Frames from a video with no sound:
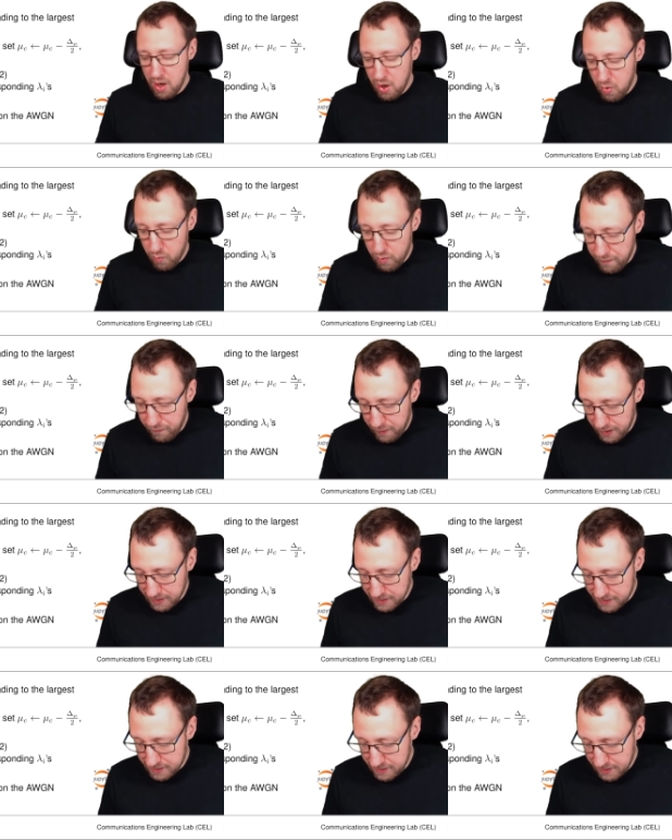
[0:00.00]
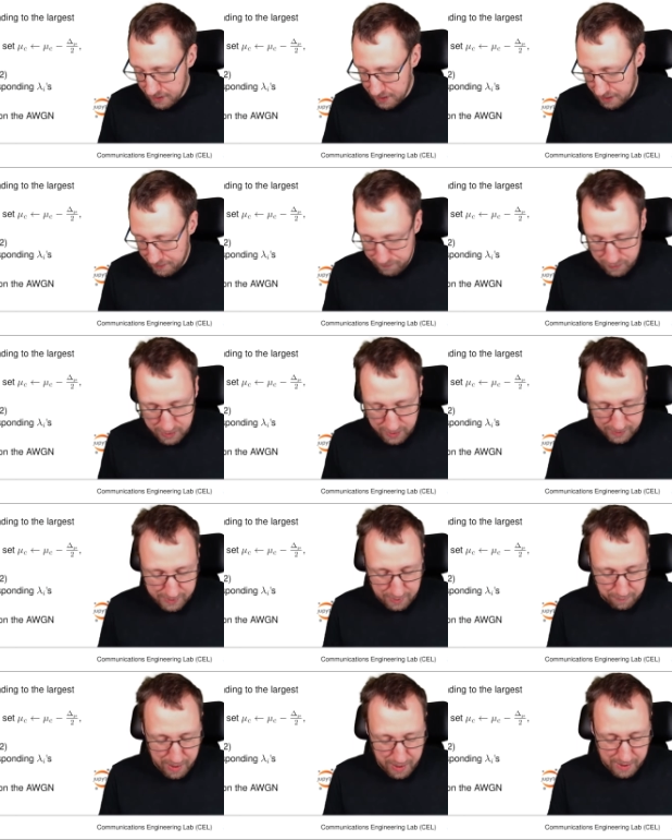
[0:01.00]
We fix
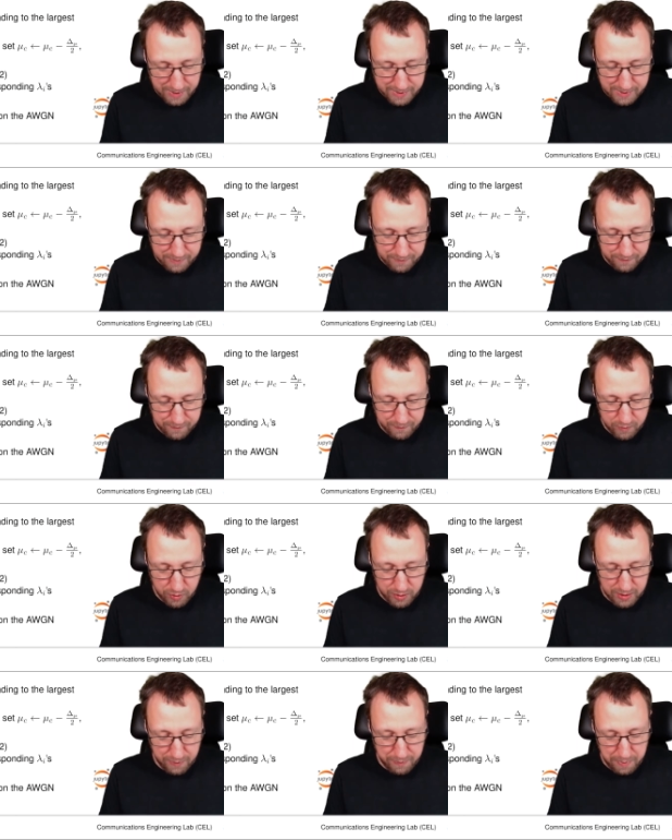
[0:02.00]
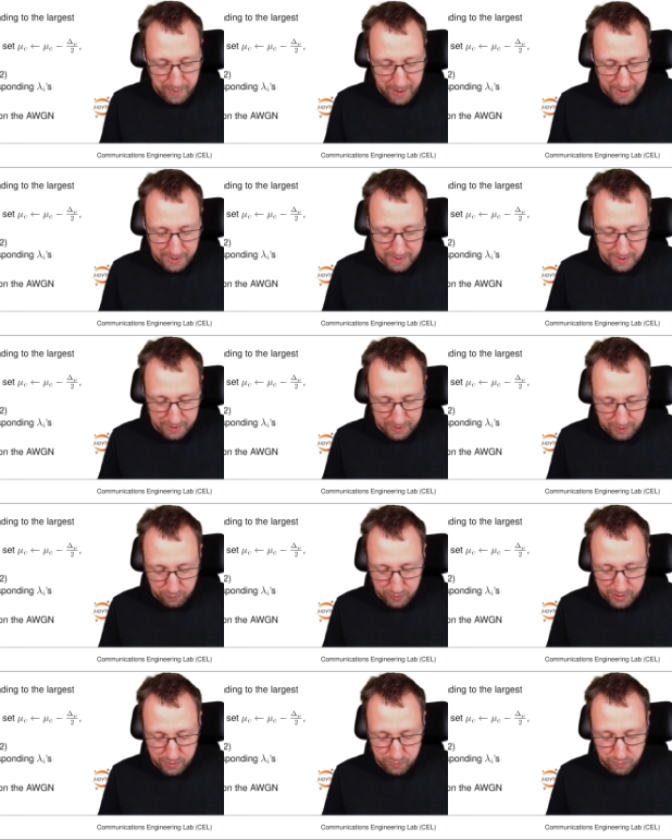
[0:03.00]
DC max or dv max, and then we
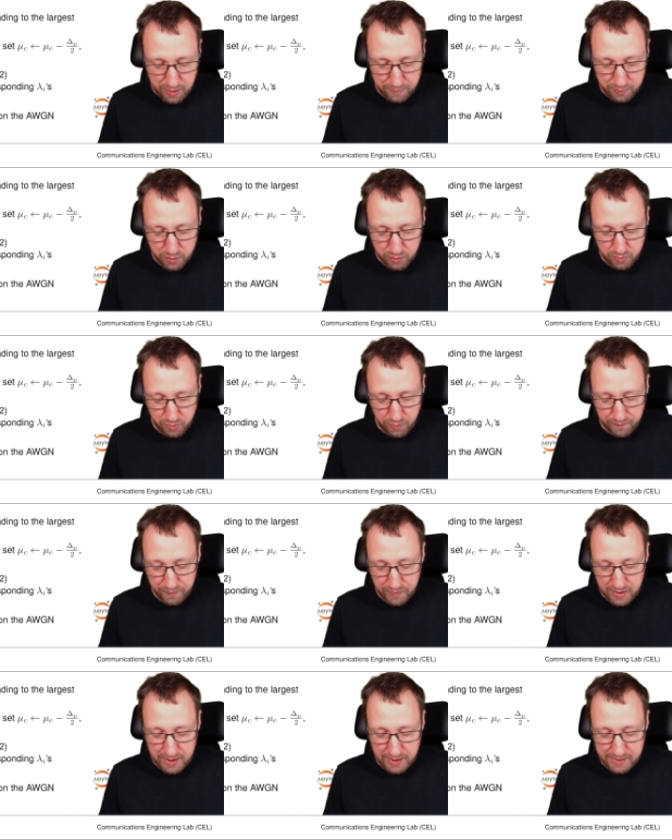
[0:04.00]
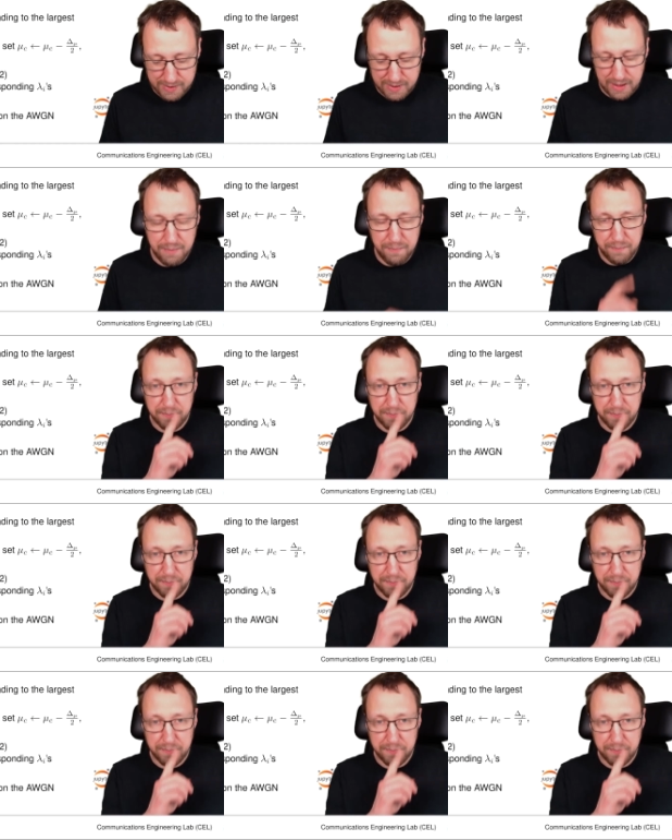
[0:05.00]
sweep through DC.